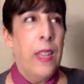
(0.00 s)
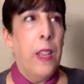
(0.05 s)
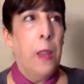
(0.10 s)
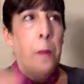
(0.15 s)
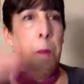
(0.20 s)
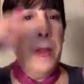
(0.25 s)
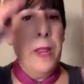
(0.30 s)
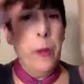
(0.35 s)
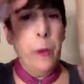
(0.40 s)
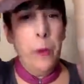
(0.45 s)

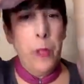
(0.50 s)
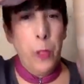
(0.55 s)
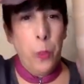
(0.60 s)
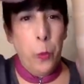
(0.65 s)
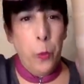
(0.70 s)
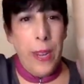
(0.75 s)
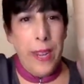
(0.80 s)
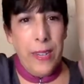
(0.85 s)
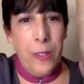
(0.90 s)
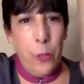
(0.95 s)
but it was
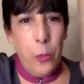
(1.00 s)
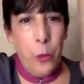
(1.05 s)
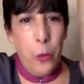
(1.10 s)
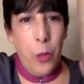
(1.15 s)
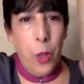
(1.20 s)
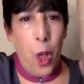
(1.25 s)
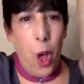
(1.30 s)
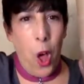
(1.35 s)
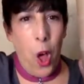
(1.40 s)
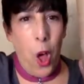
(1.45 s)
way too
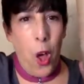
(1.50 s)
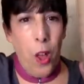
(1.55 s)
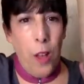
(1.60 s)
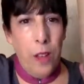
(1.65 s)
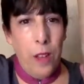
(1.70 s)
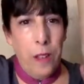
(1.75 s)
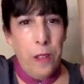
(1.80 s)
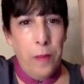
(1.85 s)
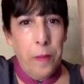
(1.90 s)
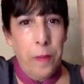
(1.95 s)

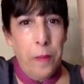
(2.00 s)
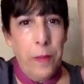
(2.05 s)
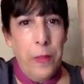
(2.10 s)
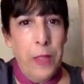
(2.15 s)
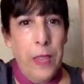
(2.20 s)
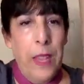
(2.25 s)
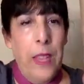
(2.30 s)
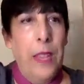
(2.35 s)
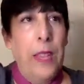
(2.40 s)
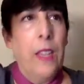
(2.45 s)
long.
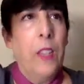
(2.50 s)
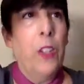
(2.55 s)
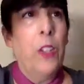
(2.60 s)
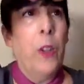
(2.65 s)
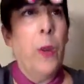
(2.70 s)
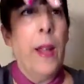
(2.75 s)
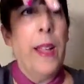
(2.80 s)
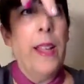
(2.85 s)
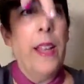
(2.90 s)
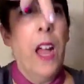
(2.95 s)

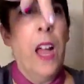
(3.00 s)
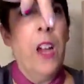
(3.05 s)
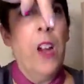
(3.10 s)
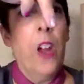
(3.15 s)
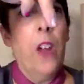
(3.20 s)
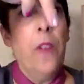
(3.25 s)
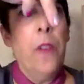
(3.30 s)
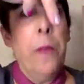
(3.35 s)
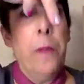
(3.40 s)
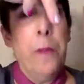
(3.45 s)
So I cut
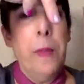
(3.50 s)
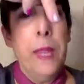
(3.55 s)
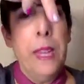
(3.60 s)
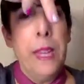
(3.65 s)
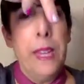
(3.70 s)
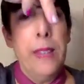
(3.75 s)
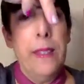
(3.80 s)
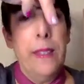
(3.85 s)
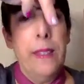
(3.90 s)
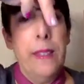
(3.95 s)
off a
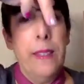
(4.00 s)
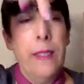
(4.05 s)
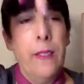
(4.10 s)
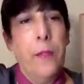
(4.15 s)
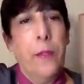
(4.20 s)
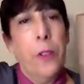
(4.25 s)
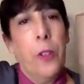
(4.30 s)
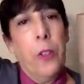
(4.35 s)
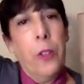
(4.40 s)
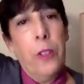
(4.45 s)
piece,
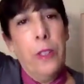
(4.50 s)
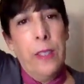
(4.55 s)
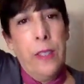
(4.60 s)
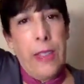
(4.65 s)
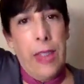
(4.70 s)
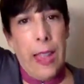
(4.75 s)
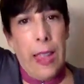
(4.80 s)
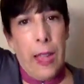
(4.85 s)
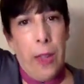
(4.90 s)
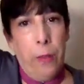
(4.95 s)
first
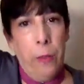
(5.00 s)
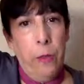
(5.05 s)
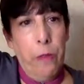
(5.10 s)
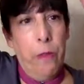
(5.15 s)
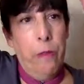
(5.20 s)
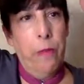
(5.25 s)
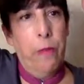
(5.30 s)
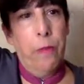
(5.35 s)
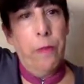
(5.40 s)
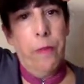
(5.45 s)
down,
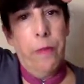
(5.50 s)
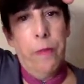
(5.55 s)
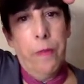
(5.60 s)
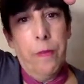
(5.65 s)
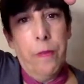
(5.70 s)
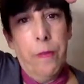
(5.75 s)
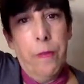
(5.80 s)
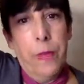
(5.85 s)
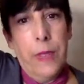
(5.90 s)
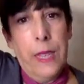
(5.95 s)

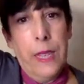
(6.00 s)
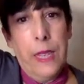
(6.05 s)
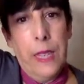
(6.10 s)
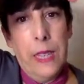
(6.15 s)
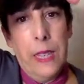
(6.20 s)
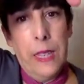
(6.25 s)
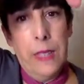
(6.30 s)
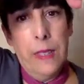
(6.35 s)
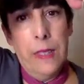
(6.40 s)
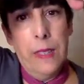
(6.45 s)
like
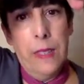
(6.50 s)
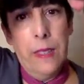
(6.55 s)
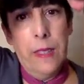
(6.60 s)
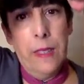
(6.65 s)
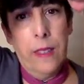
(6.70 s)
this,